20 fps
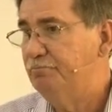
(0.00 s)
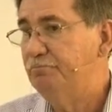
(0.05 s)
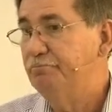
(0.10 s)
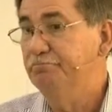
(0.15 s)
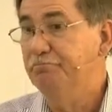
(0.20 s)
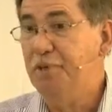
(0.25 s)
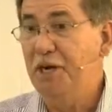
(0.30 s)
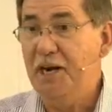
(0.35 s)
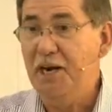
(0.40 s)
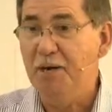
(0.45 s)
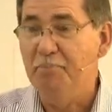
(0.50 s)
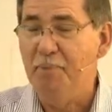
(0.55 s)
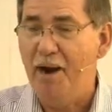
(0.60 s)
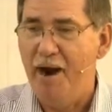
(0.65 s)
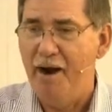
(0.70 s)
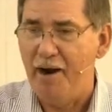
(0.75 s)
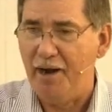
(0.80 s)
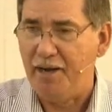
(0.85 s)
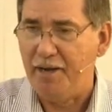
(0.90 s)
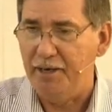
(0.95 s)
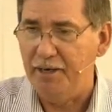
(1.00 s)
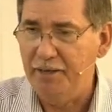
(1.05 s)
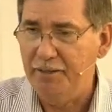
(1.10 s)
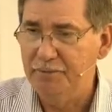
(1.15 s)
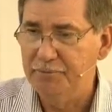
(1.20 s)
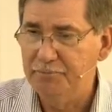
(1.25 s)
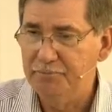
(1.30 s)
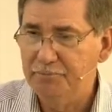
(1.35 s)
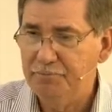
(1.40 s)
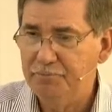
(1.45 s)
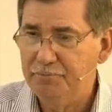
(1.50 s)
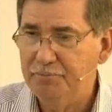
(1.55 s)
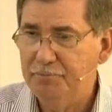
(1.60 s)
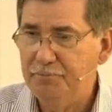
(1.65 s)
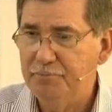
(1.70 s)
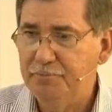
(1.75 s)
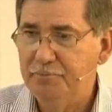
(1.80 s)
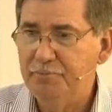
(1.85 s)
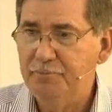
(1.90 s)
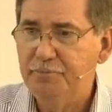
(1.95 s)
But in America,
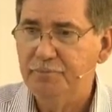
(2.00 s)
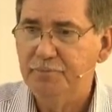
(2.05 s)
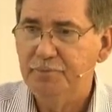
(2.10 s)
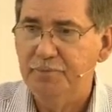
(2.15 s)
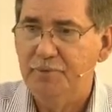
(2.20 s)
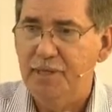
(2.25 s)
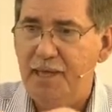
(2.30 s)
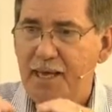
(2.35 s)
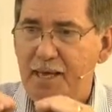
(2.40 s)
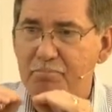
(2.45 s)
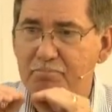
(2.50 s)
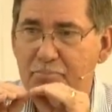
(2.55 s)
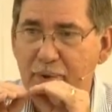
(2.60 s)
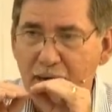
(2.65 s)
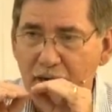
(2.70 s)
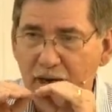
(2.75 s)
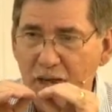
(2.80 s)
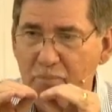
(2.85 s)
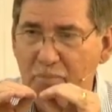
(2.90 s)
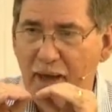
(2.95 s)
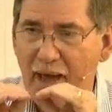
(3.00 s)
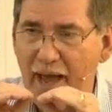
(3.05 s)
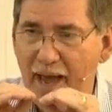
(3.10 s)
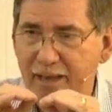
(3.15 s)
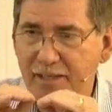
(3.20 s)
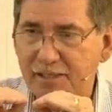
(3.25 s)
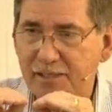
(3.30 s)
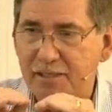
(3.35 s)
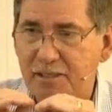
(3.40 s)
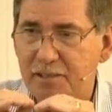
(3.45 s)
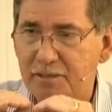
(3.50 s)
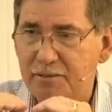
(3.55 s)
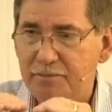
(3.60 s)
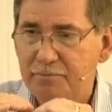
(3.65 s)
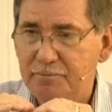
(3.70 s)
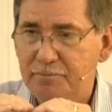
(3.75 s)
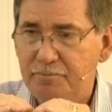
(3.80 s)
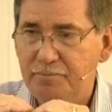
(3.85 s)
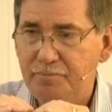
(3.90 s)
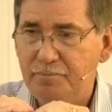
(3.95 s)
it barely passed.
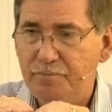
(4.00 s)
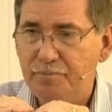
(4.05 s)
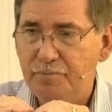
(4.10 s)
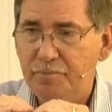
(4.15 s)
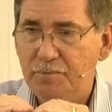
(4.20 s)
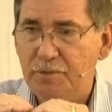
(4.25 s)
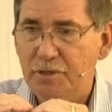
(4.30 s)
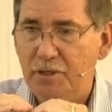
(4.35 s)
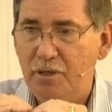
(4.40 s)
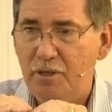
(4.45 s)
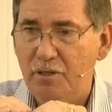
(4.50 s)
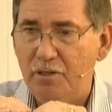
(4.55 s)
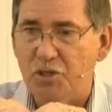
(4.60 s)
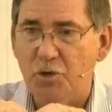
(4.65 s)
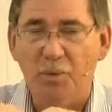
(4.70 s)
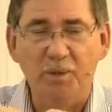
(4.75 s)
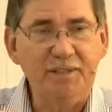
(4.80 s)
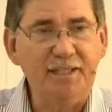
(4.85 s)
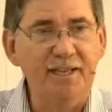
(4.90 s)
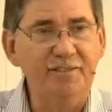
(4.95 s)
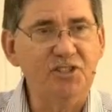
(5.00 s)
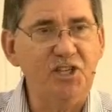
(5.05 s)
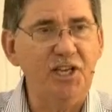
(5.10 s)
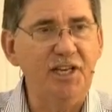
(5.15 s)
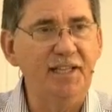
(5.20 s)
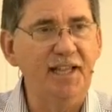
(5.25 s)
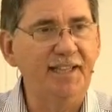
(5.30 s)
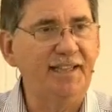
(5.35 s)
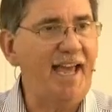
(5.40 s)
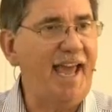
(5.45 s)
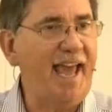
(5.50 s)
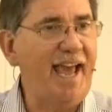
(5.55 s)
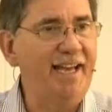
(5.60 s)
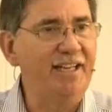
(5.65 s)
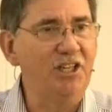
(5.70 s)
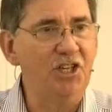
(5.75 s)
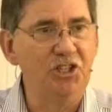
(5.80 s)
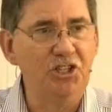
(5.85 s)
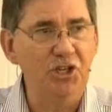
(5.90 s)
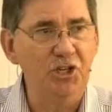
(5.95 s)
So what they said that they had
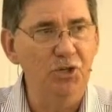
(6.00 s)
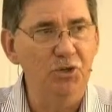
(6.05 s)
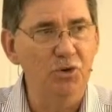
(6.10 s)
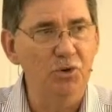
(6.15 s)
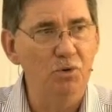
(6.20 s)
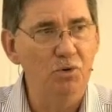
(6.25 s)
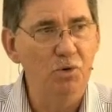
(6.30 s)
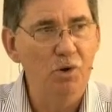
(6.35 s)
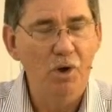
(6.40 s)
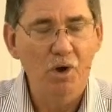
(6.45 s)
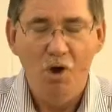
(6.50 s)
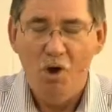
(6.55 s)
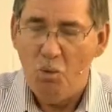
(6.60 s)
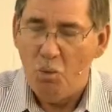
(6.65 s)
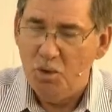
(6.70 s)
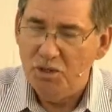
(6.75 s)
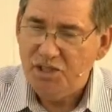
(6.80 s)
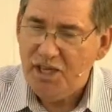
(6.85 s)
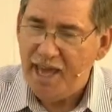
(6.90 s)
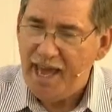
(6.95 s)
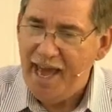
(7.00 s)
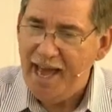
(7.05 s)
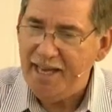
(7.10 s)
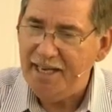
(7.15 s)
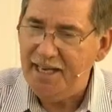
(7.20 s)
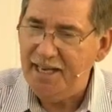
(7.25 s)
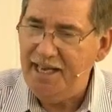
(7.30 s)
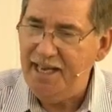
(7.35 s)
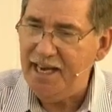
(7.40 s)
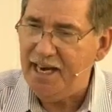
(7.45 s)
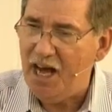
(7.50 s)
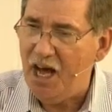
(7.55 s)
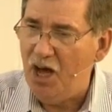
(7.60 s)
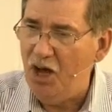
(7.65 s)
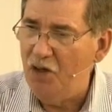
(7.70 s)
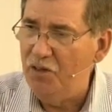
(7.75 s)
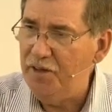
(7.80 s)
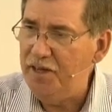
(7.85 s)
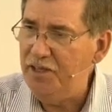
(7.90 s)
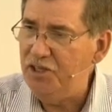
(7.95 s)
to do was they had to get
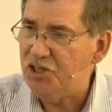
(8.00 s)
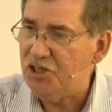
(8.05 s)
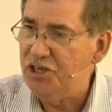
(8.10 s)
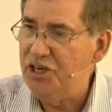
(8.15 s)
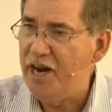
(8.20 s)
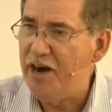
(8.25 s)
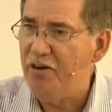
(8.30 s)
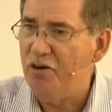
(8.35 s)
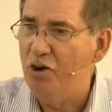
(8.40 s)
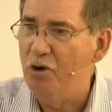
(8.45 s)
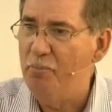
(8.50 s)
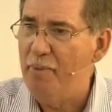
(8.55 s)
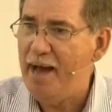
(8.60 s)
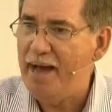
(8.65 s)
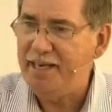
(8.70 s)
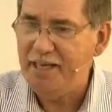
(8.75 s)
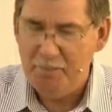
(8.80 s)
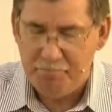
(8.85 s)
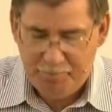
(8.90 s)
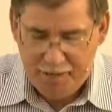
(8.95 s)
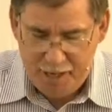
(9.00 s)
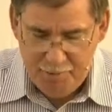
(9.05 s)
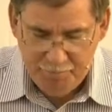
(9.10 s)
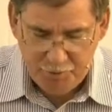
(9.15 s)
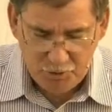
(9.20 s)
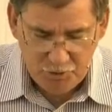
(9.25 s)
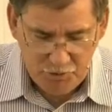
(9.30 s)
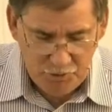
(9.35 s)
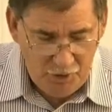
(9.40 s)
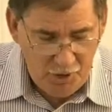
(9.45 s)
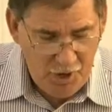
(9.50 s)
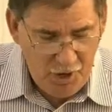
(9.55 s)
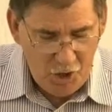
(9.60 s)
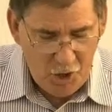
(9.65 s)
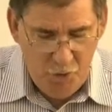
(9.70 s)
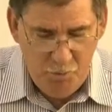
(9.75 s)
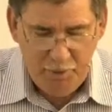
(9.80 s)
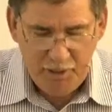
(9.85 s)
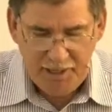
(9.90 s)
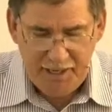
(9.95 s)
all these narrow minded people
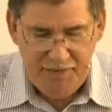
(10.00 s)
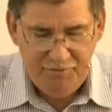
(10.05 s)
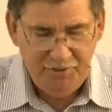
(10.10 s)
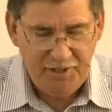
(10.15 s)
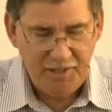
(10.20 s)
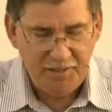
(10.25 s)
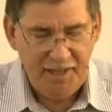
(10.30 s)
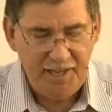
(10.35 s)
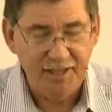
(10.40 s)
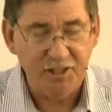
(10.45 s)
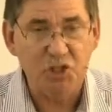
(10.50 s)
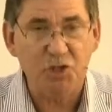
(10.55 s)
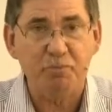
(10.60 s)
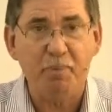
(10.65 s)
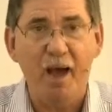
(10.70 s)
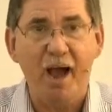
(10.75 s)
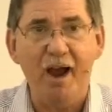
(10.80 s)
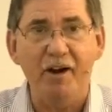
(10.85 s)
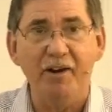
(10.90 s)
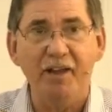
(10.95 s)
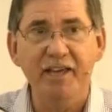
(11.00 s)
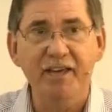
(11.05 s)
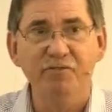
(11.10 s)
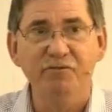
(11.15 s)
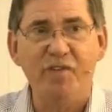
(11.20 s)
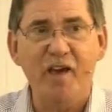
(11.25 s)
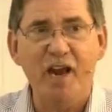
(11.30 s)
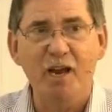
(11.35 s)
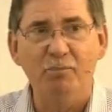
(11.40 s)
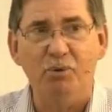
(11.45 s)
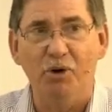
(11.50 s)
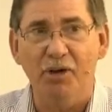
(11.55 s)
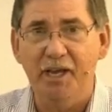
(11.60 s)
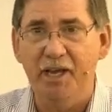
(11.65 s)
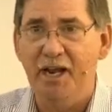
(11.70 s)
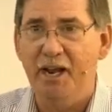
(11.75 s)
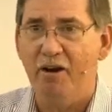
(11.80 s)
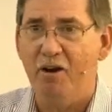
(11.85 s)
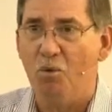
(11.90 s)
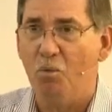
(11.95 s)
who believed in the inspired, infallible,
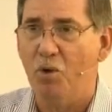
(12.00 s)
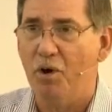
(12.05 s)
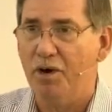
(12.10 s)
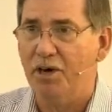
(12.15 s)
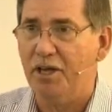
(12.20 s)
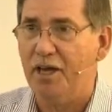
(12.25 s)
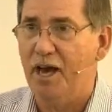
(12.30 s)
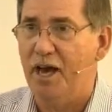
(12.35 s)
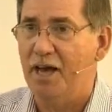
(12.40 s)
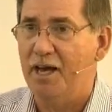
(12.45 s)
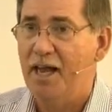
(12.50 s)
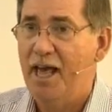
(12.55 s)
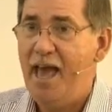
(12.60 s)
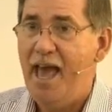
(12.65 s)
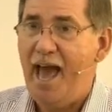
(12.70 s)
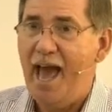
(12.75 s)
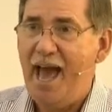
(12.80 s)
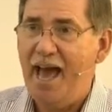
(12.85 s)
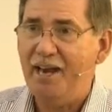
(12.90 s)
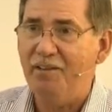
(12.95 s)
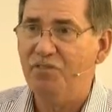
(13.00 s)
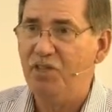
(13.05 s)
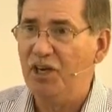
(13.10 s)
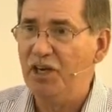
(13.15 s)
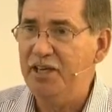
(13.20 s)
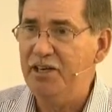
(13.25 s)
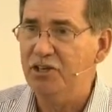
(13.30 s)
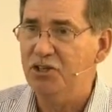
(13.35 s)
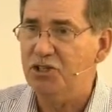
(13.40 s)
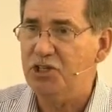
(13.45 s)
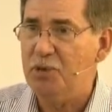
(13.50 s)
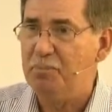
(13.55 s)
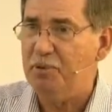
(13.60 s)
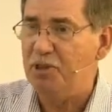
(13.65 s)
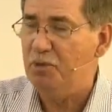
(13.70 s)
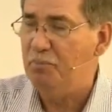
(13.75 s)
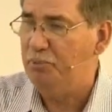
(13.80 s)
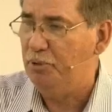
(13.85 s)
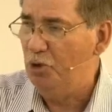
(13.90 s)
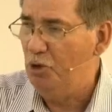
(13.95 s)
inerrant Word of God out of the leadership in
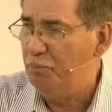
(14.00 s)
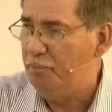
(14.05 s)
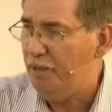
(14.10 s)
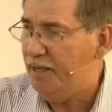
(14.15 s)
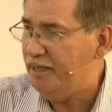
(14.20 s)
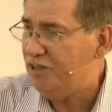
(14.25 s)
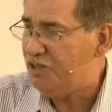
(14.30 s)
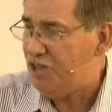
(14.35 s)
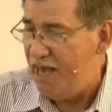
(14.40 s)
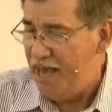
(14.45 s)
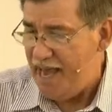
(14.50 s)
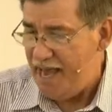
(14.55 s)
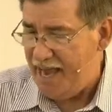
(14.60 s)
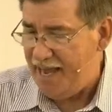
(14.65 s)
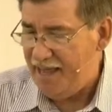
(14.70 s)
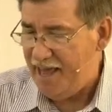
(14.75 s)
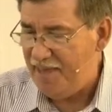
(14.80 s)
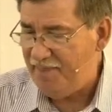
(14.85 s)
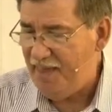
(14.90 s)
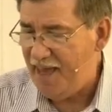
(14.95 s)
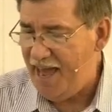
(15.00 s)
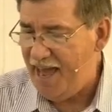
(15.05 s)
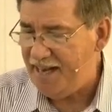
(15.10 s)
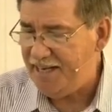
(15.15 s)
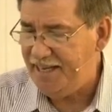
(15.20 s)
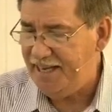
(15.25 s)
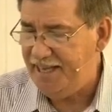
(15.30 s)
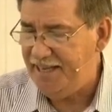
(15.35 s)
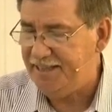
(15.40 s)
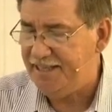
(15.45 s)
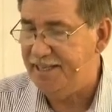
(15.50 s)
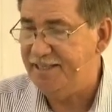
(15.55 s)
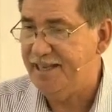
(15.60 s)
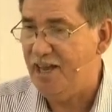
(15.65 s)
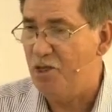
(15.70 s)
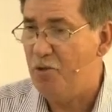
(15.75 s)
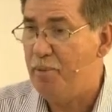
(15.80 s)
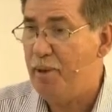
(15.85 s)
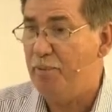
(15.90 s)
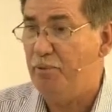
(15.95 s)
the pulpits, and, and, they had to get these
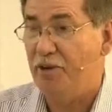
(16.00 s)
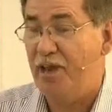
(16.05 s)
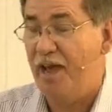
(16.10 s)
other people.